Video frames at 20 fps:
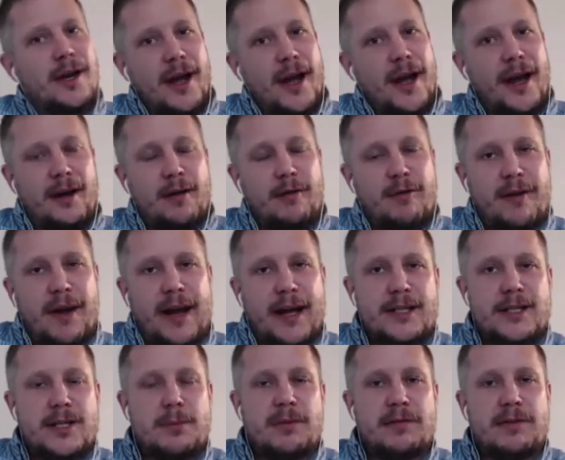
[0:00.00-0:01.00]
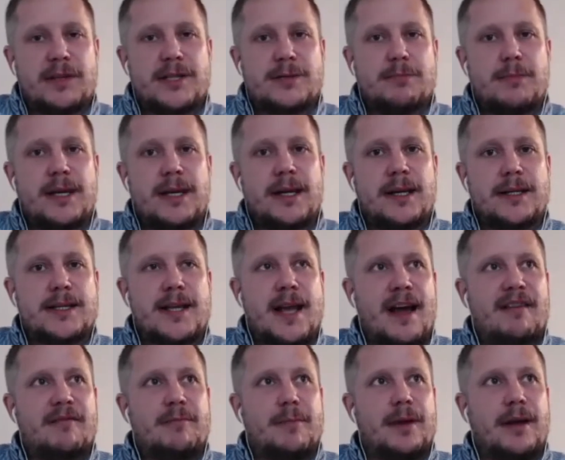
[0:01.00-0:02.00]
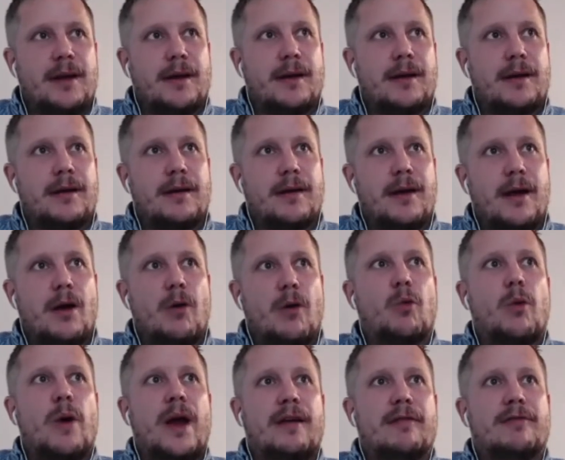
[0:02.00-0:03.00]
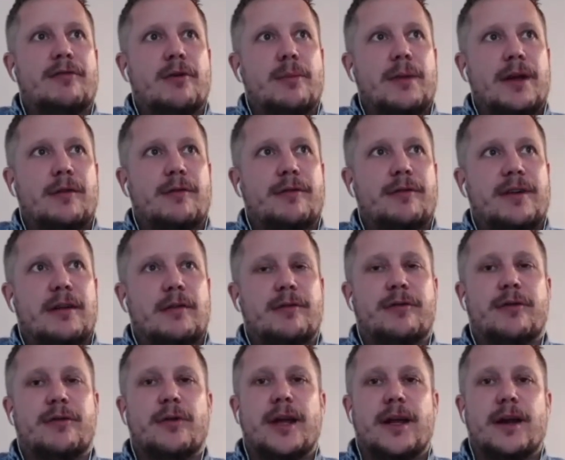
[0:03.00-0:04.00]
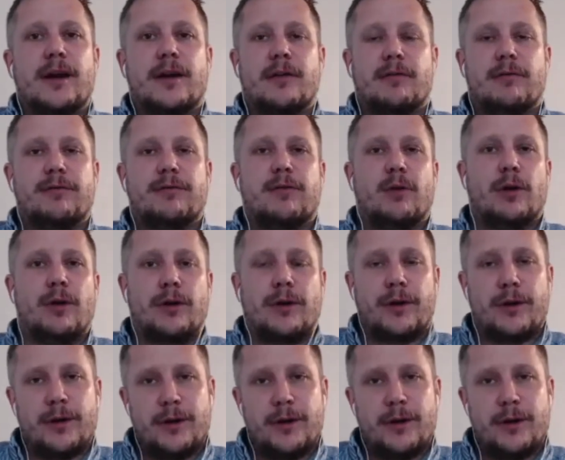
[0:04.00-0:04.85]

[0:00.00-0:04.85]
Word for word: And in fact, some of these meetings have been a way for me to feel freer and fuller